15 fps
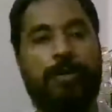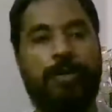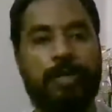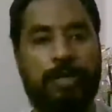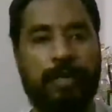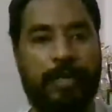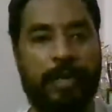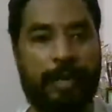
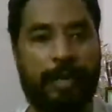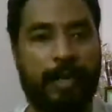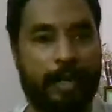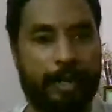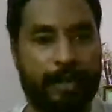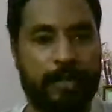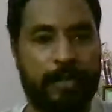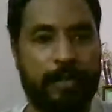which is the
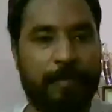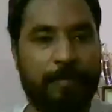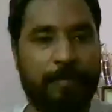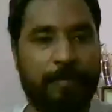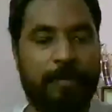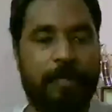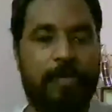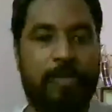techniques.
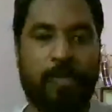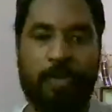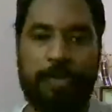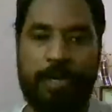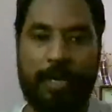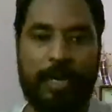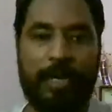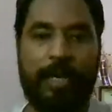
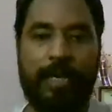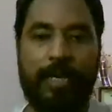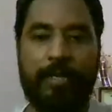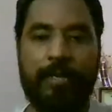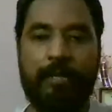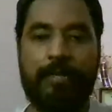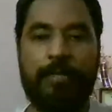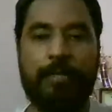So
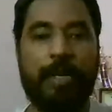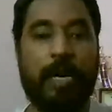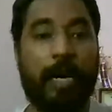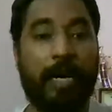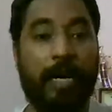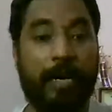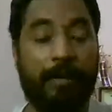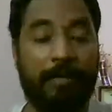techniques,
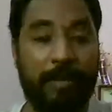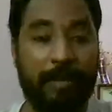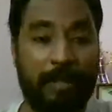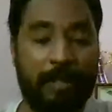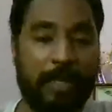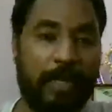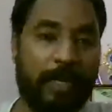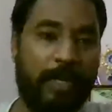I have
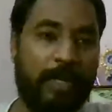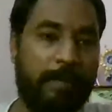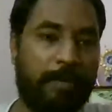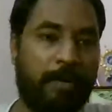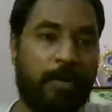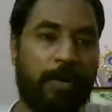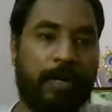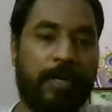recently
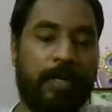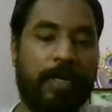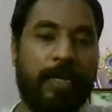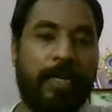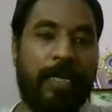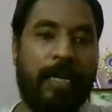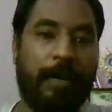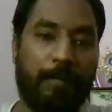uploaded
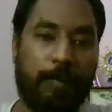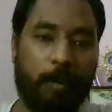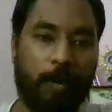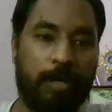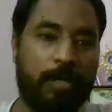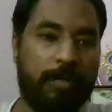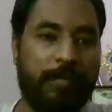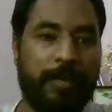a
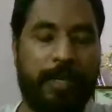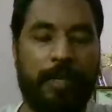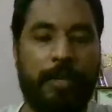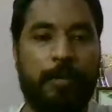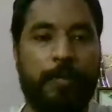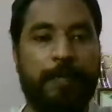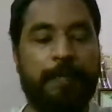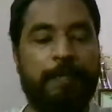bonus
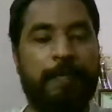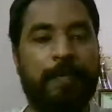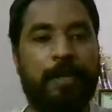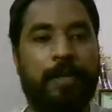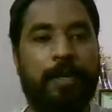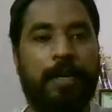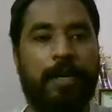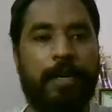video
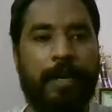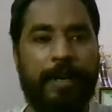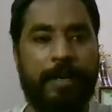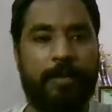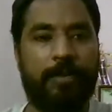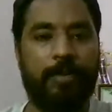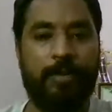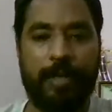like
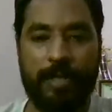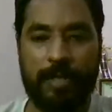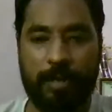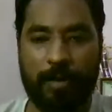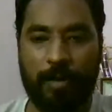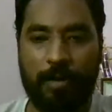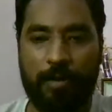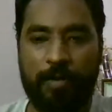2 days
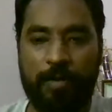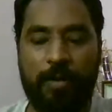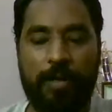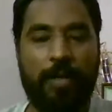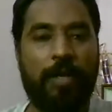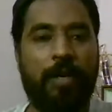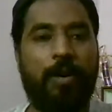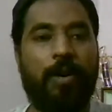ago
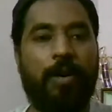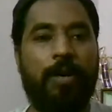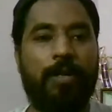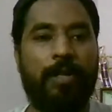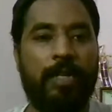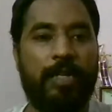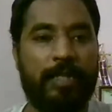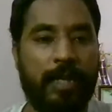on
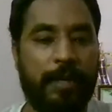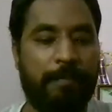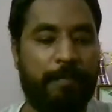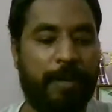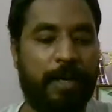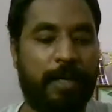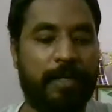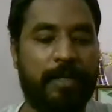the same
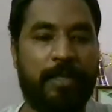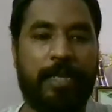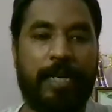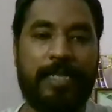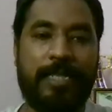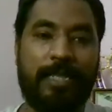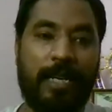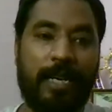playlist
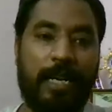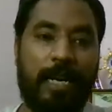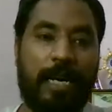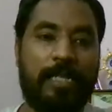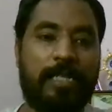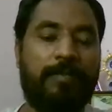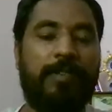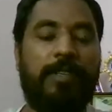as the
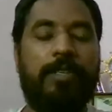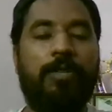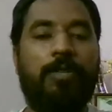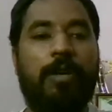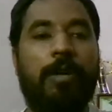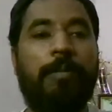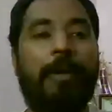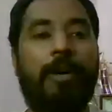last video
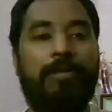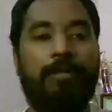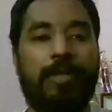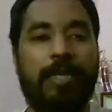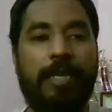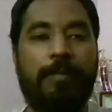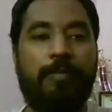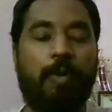about
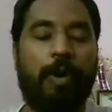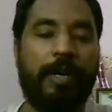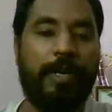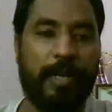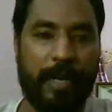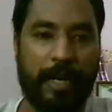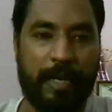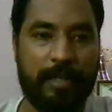3-point
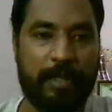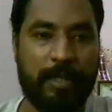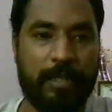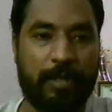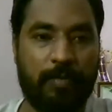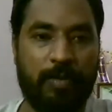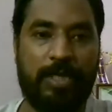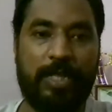analysis,
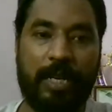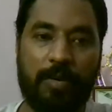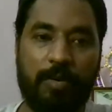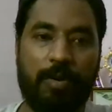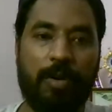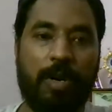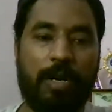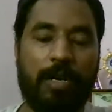which I could
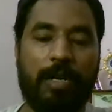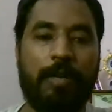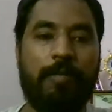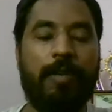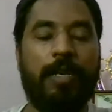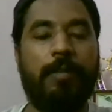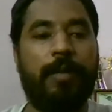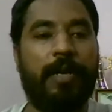not cover
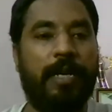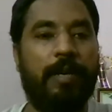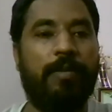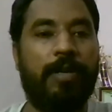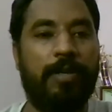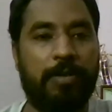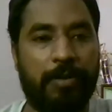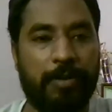in my regular
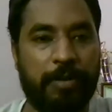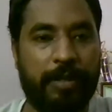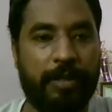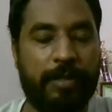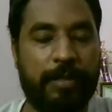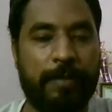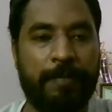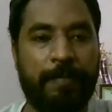
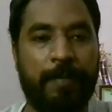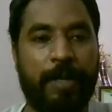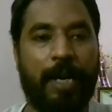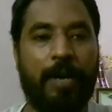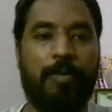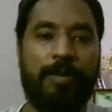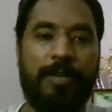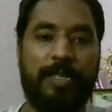tutorials. I
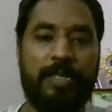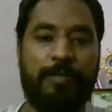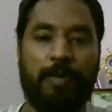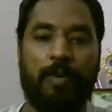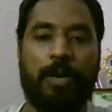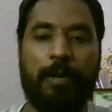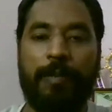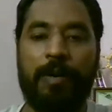only
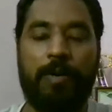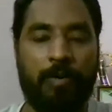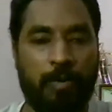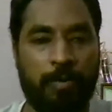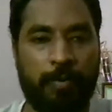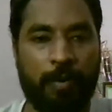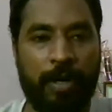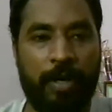spoke about
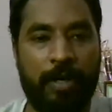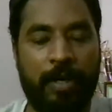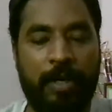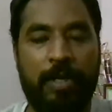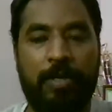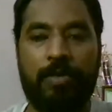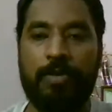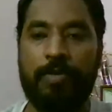2-point.
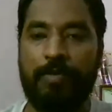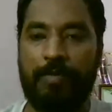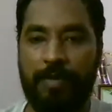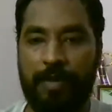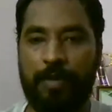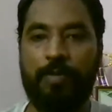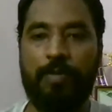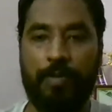So if
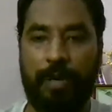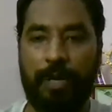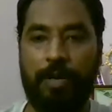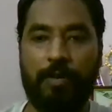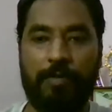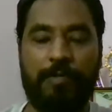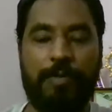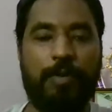any
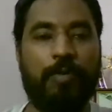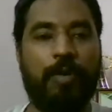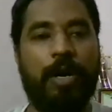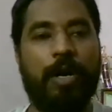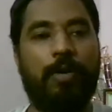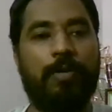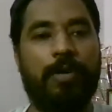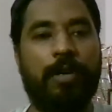of you are
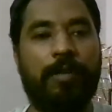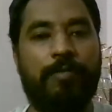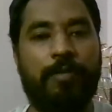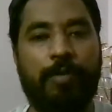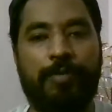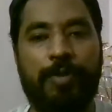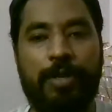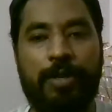looking
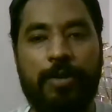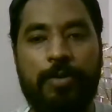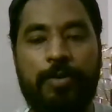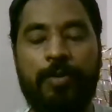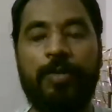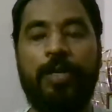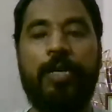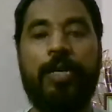forward to
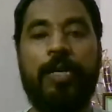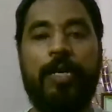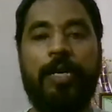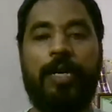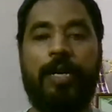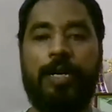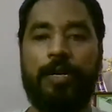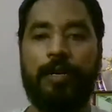
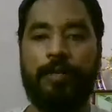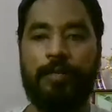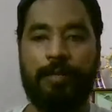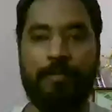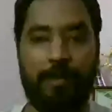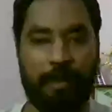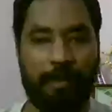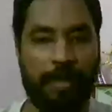the
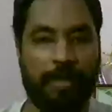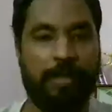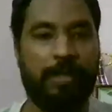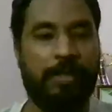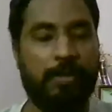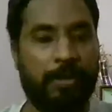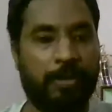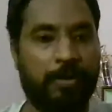foundation
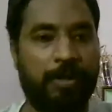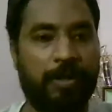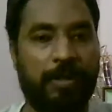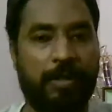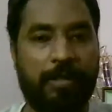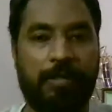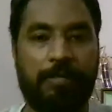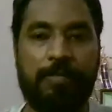tutorials,
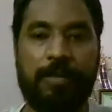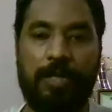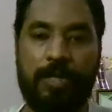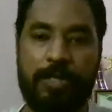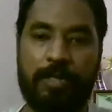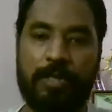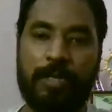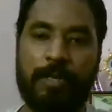
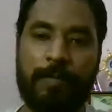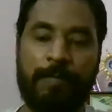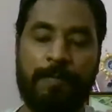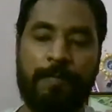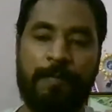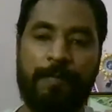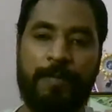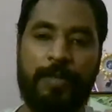please,
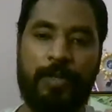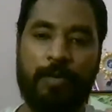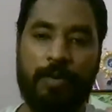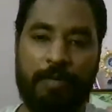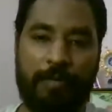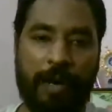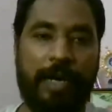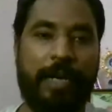you will
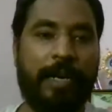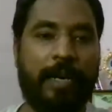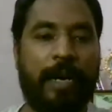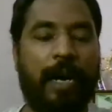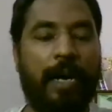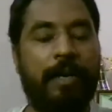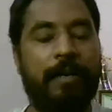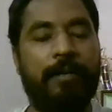find a
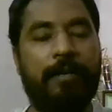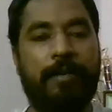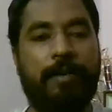card